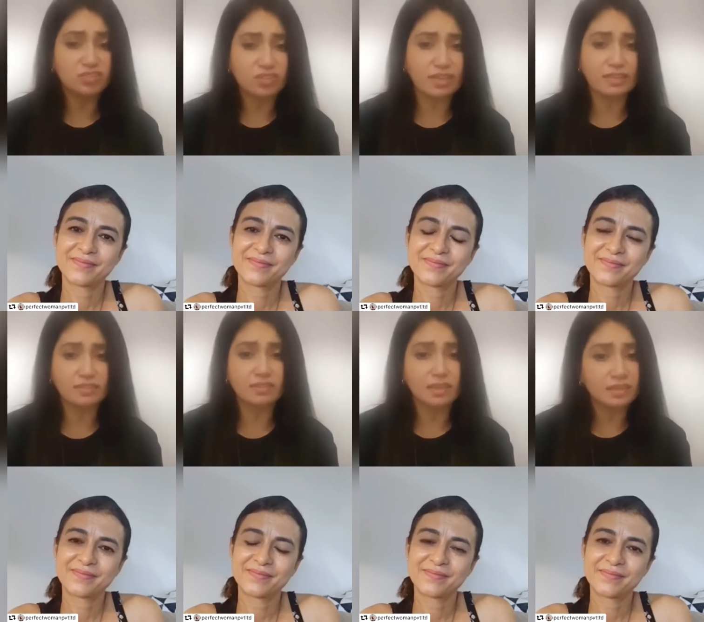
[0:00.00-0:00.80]
Speaker 1: so
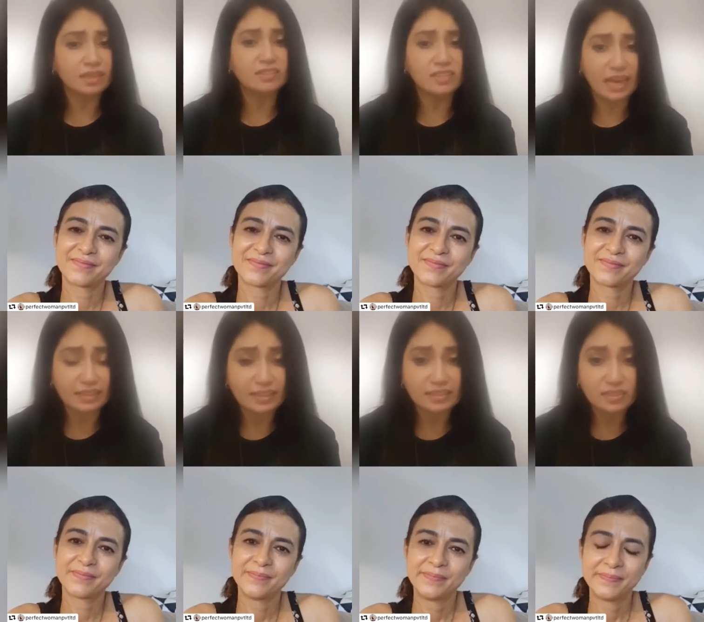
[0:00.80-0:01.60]
how
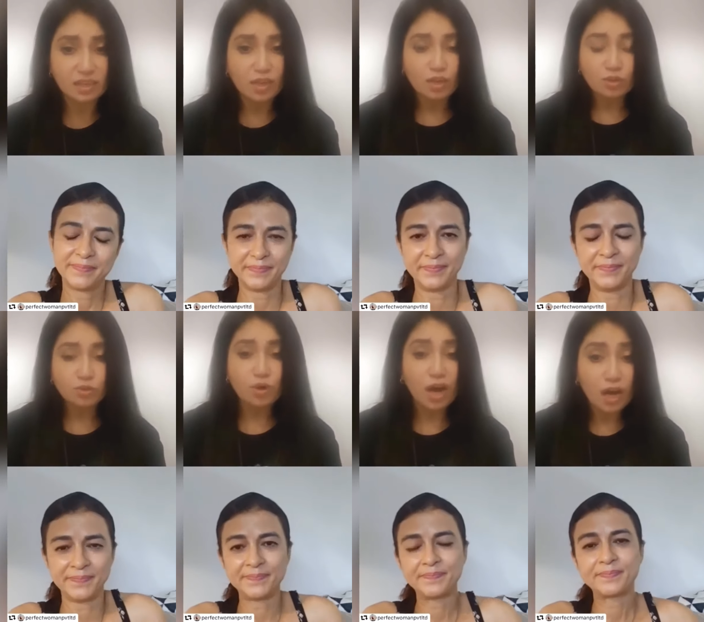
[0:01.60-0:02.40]
these
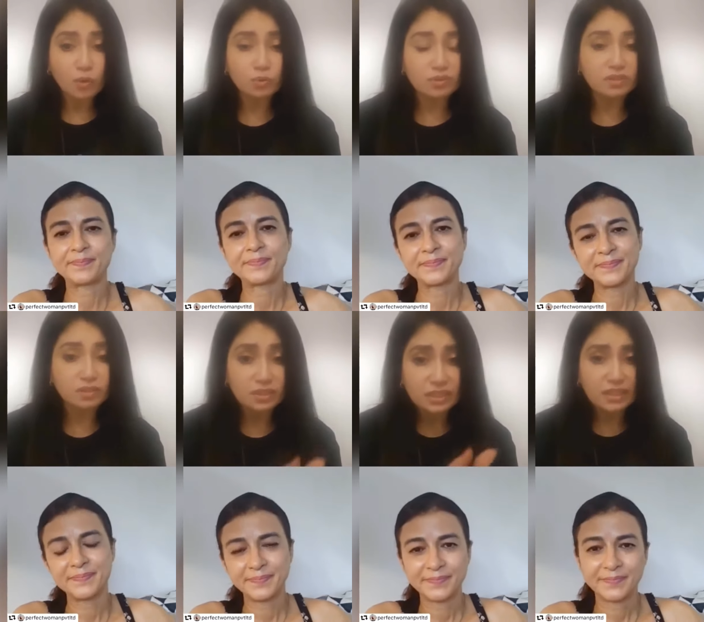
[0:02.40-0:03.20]
meditation or maybe these
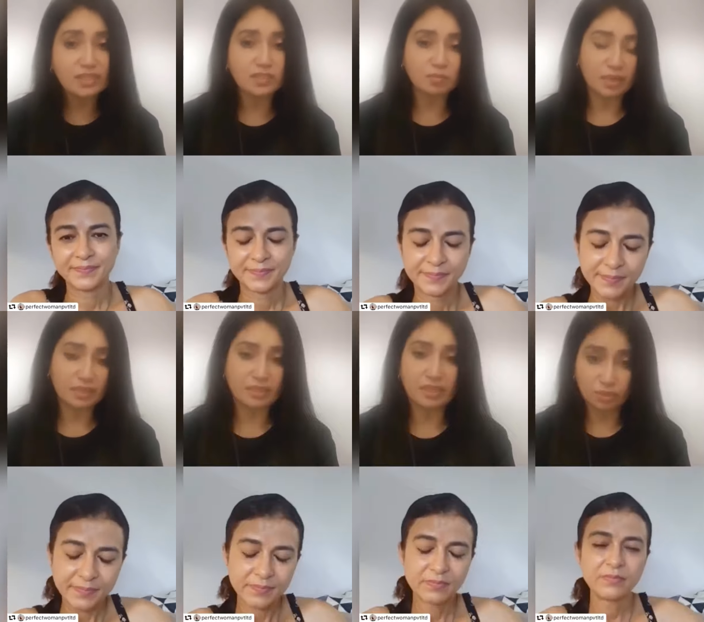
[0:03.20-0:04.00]
healing
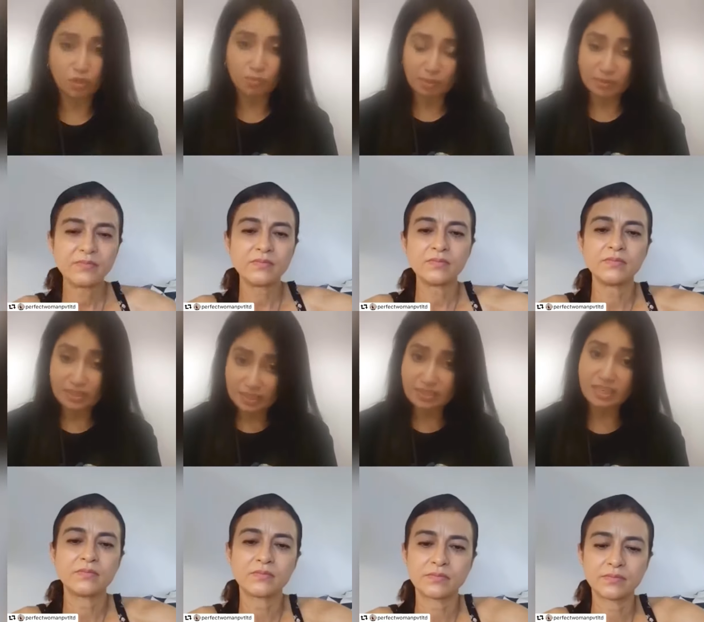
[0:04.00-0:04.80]
therapies work on
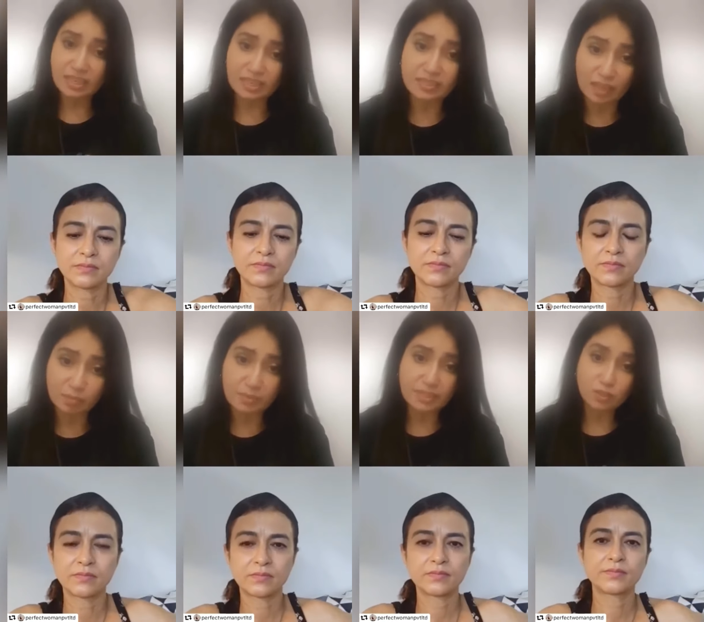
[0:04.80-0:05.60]
them
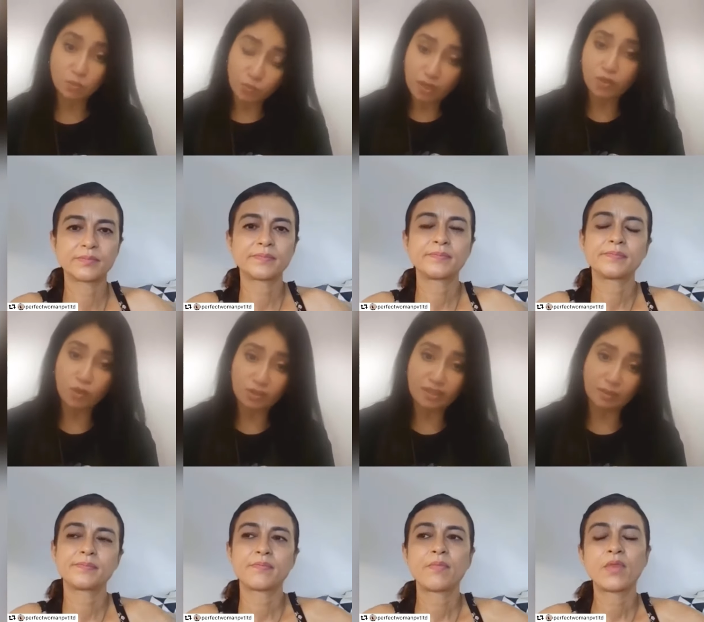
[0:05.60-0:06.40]
Speaker 2: uh,
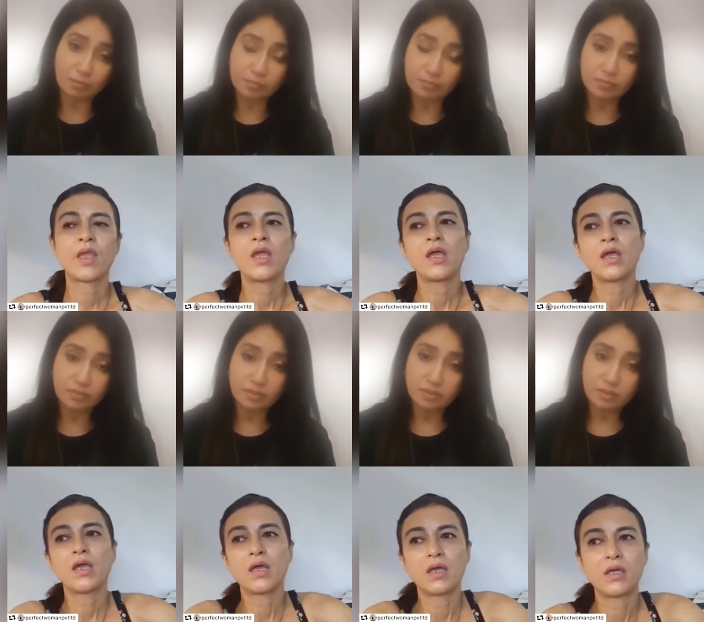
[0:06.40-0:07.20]
so what
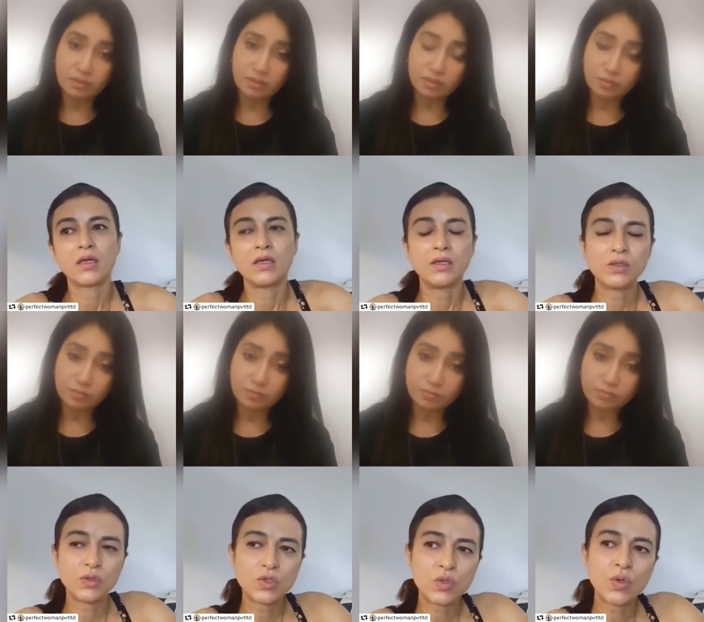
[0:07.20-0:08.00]
what
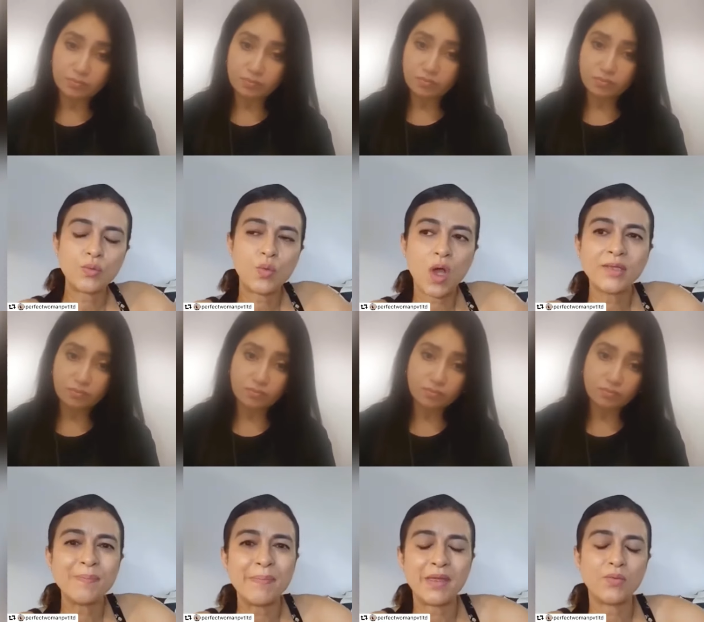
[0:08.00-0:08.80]
depression
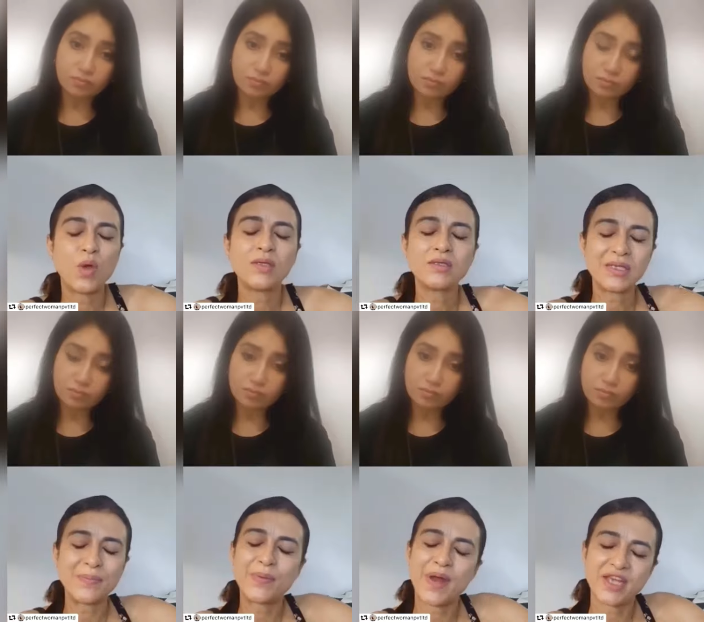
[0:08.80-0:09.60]
is is
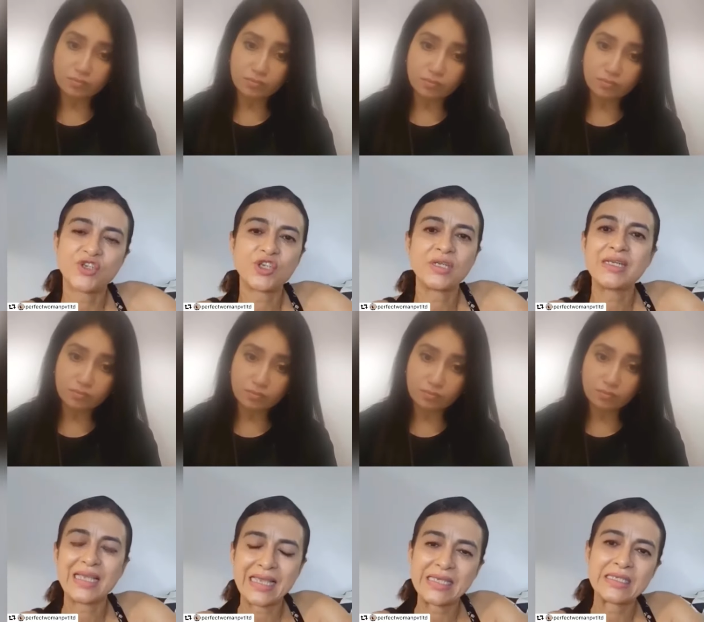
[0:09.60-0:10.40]
really
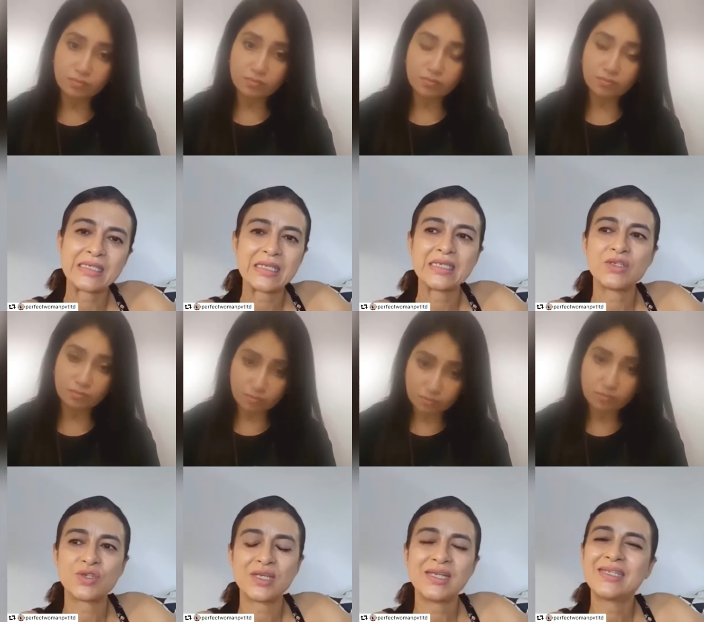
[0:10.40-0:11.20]
stagnant energy
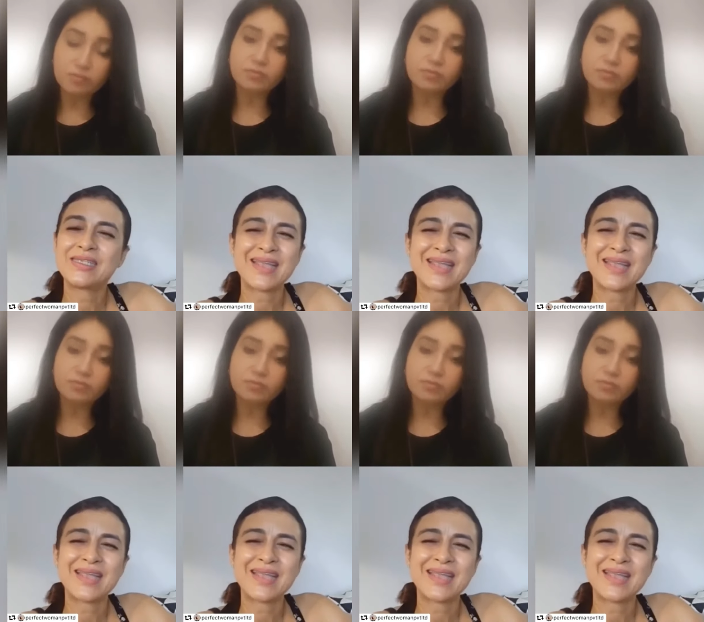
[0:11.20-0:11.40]
so